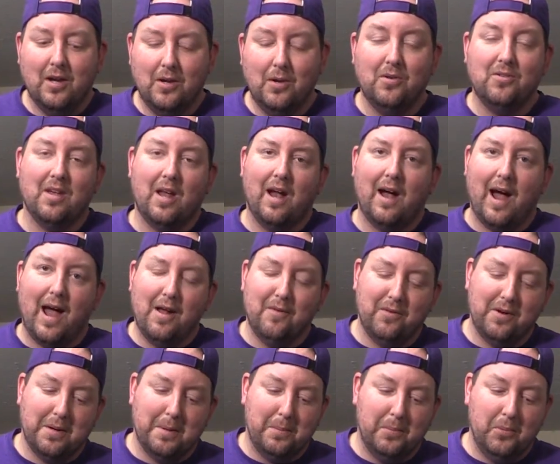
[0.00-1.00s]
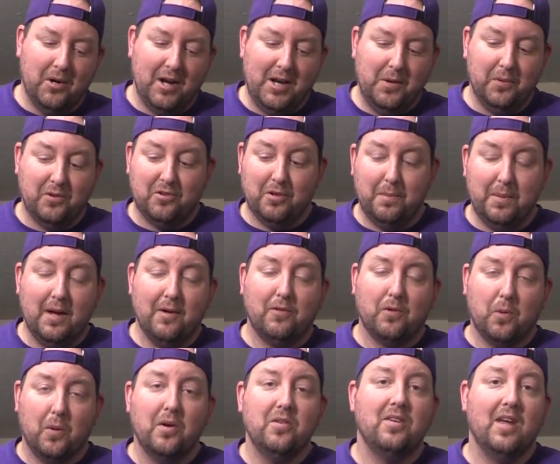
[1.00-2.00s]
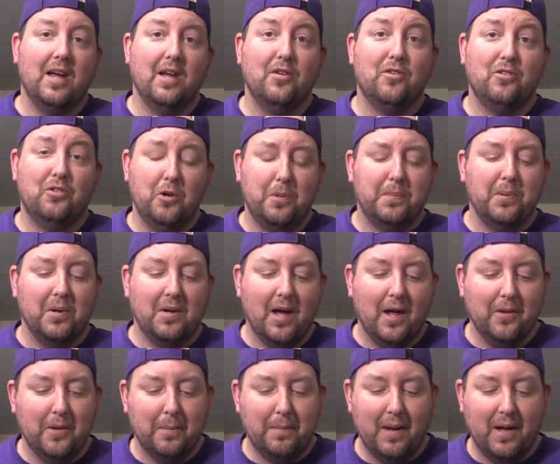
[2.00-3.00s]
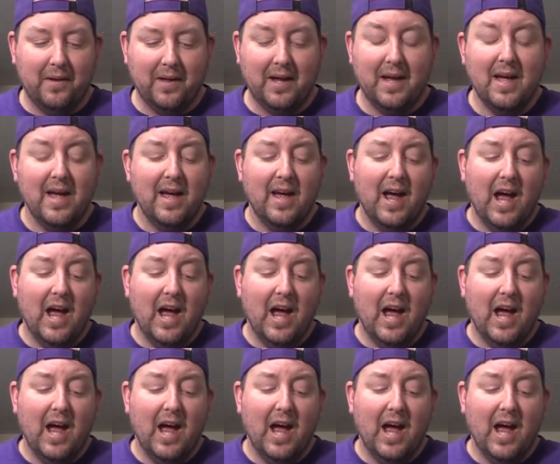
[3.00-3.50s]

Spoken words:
Use that ivory to breed, which would be, of course, a super yellow belly.